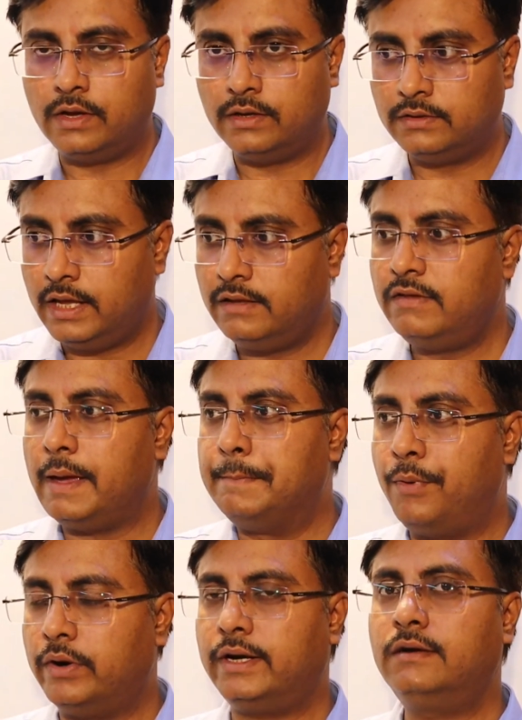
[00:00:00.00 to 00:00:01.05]
There is an
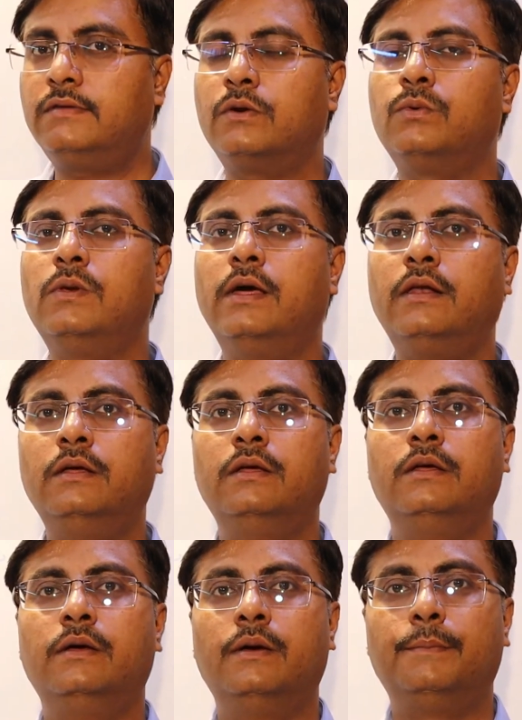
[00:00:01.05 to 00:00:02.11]
important circular
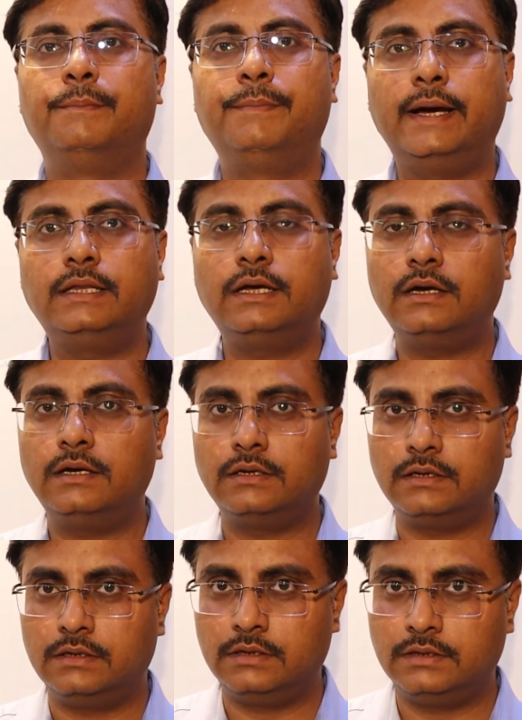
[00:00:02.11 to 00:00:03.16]
by the
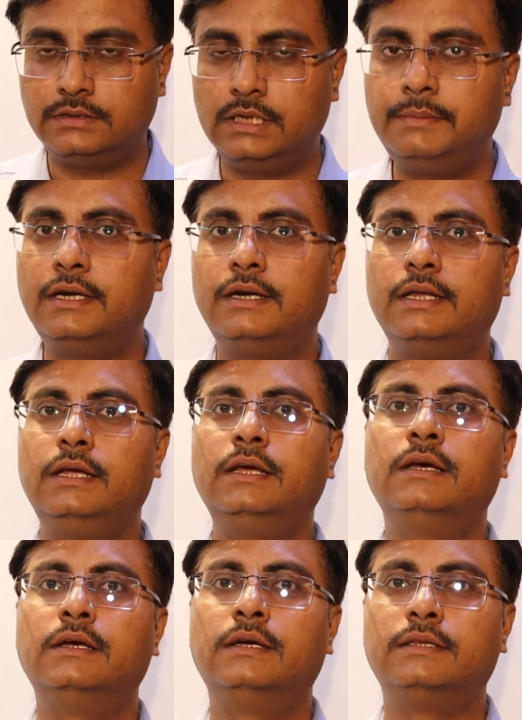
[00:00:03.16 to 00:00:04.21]
CBDT
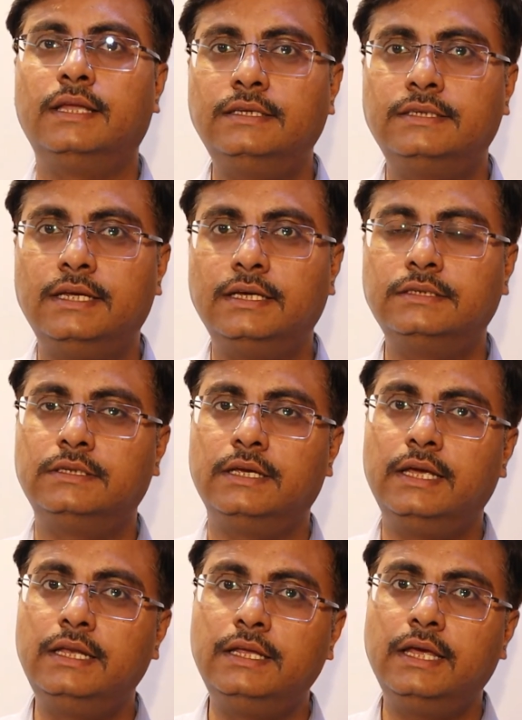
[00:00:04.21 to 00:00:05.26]
that says
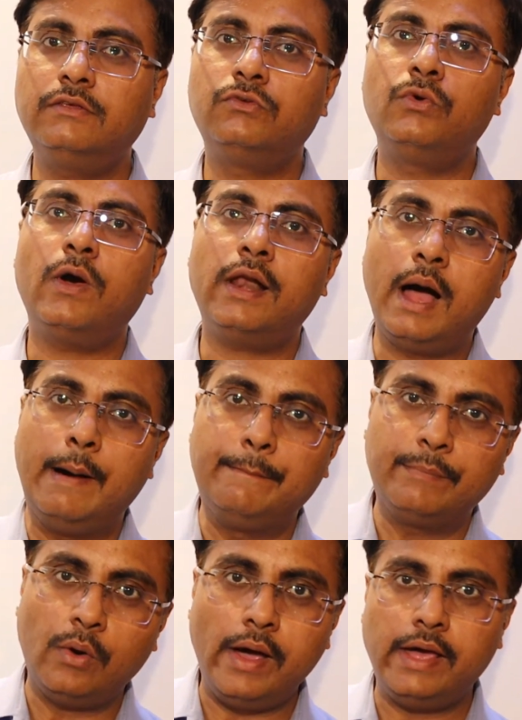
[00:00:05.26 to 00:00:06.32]
in case you are an
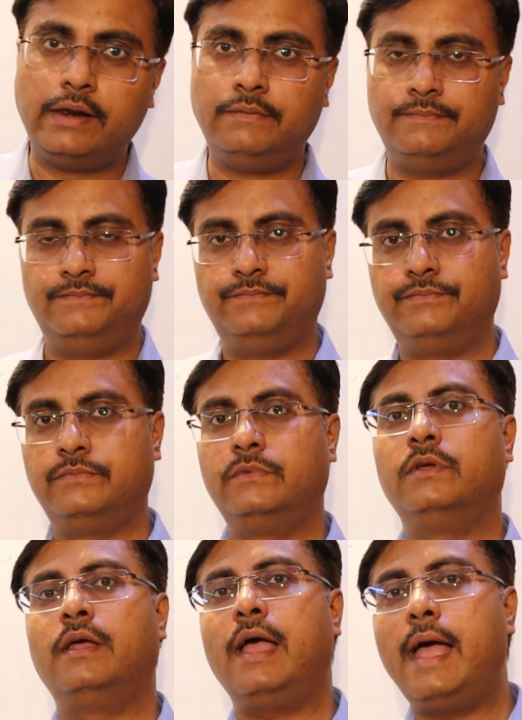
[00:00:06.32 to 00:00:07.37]

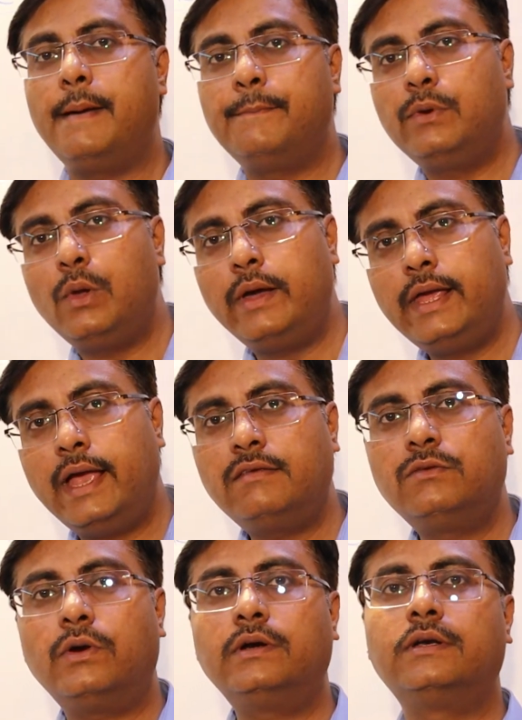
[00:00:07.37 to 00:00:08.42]
employee
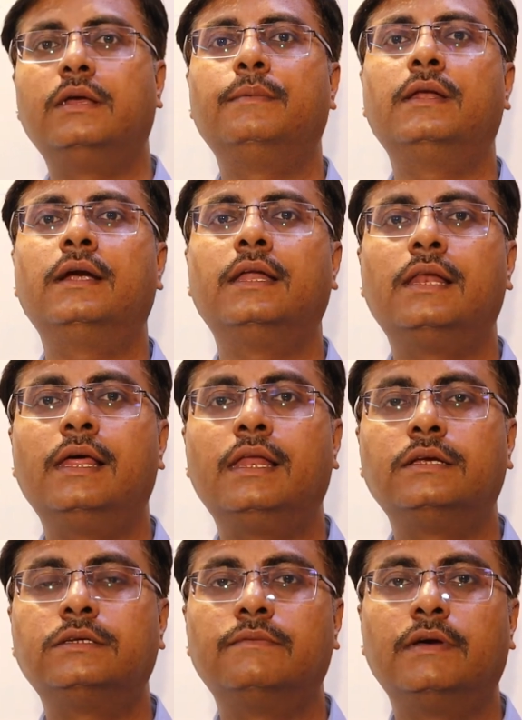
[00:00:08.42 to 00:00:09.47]
has not given a
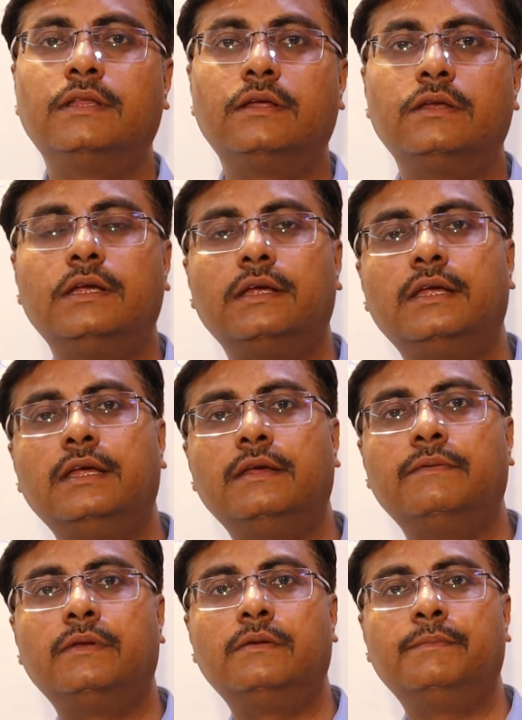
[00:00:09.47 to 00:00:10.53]
declaration whether
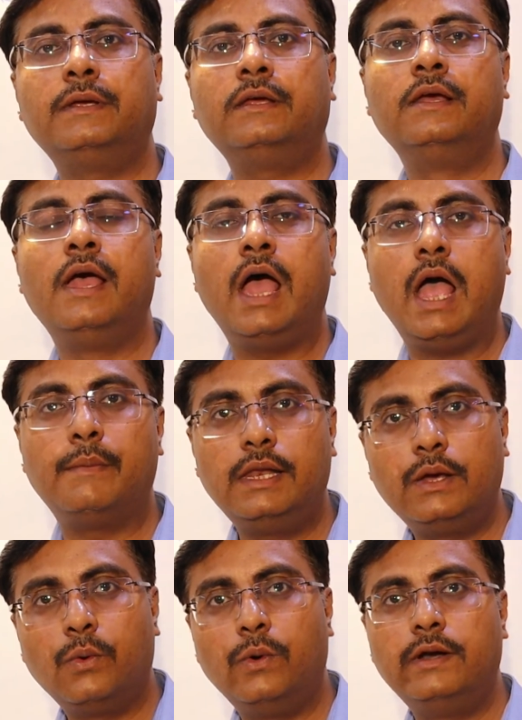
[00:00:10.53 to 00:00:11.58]
he will be
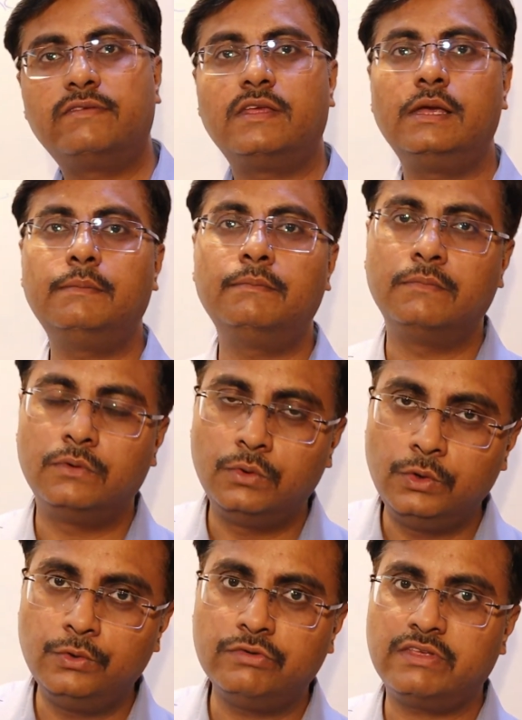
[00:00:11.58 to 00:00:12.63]
availing old scheme,
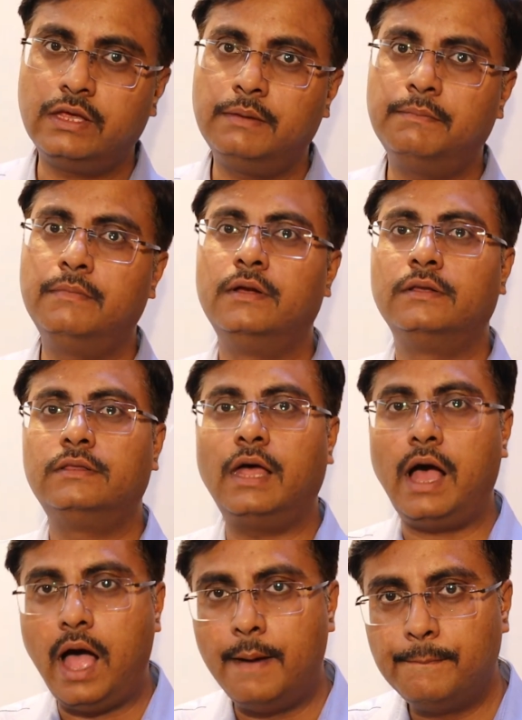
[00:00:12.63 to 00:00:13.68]
new scheme, the
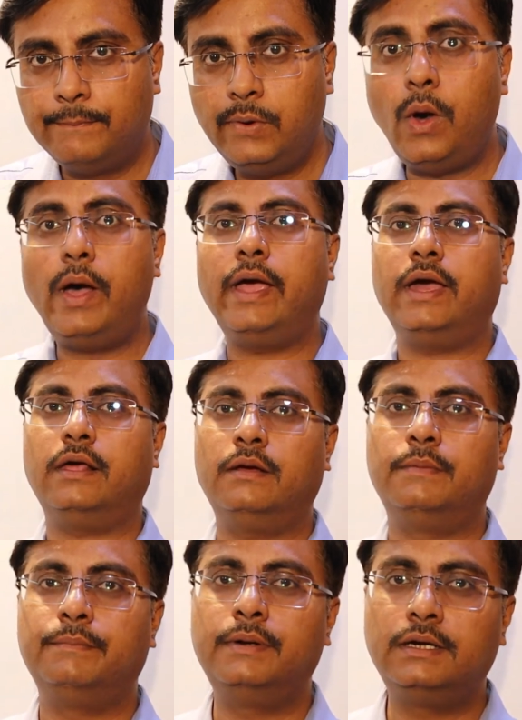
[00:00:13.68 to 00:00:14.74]
employer
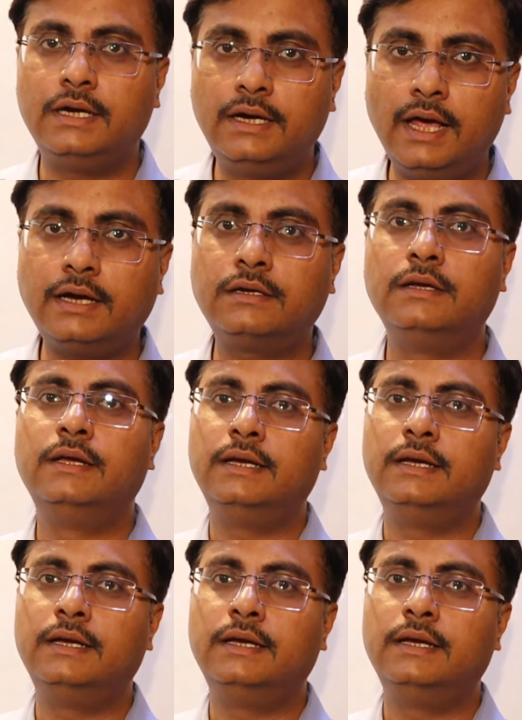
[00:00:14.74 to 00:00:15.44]
will deduct